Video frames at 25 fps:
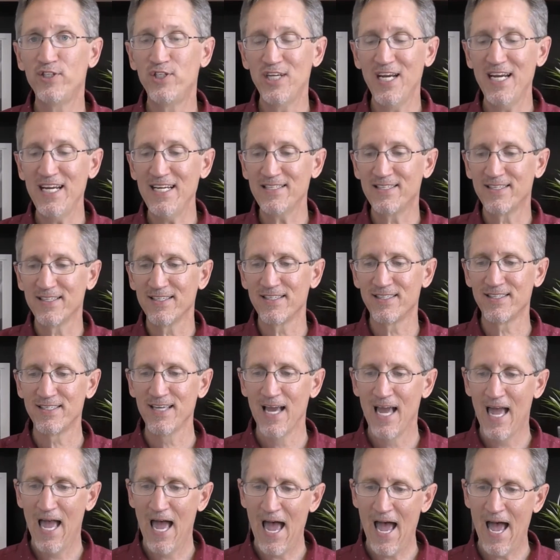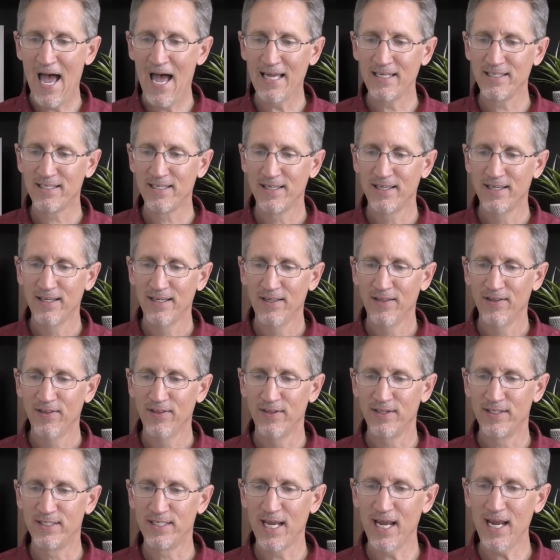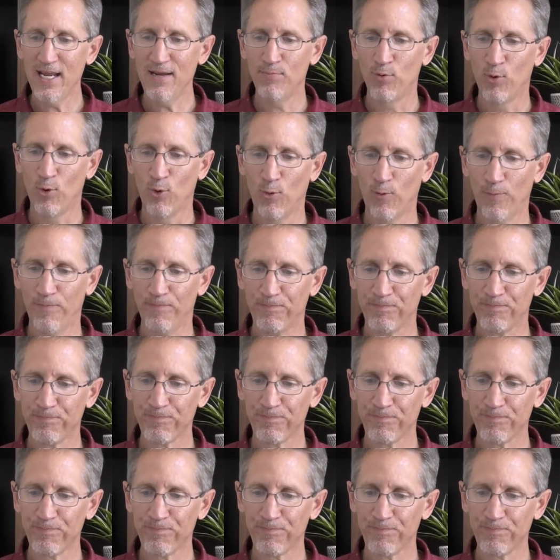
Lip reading: Jesus at the table.